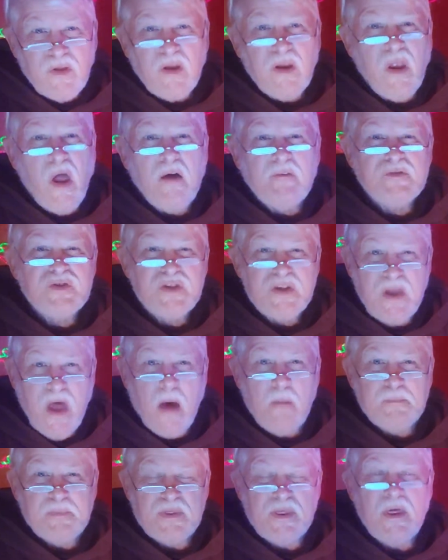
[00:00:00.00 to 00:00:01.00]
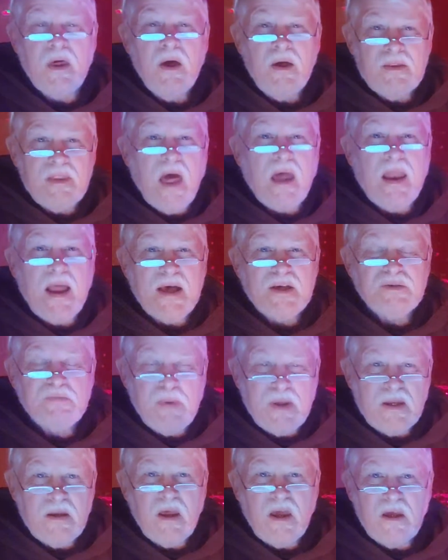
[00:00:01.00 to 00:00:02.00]
the love's depth that has
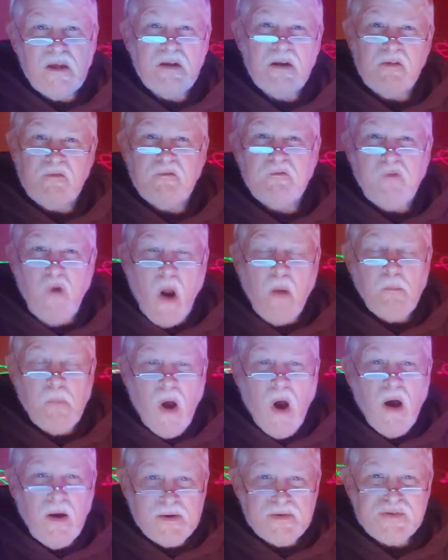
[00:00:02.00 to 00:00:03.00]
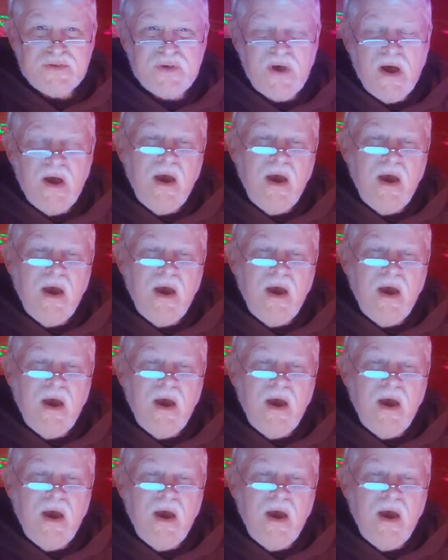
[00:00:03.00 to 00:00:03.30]
been hidden from us.